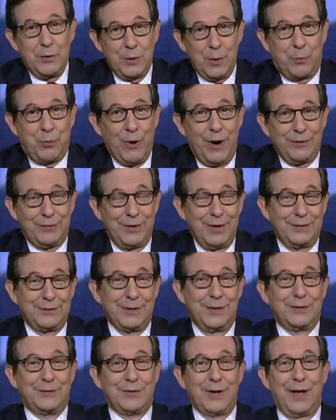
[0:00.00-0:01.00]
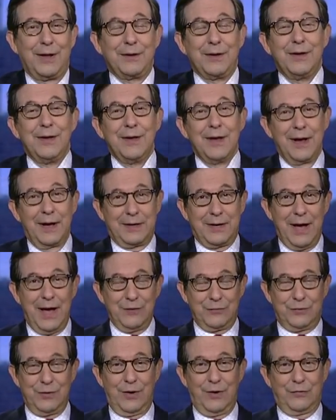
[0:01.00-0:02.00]
the president did tell
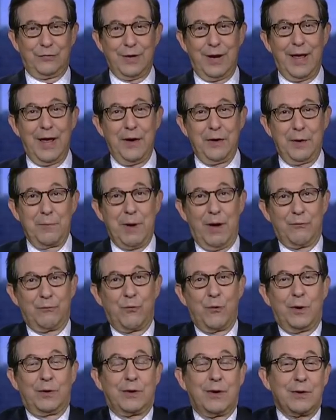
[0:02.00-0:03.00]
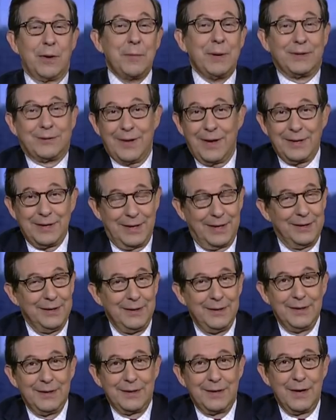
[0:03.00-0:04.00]
Acosta to sit down about four times. Let me tell you,
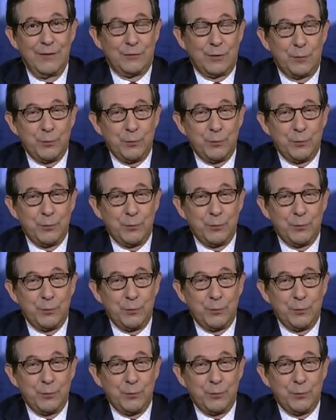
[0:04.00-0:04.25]
if the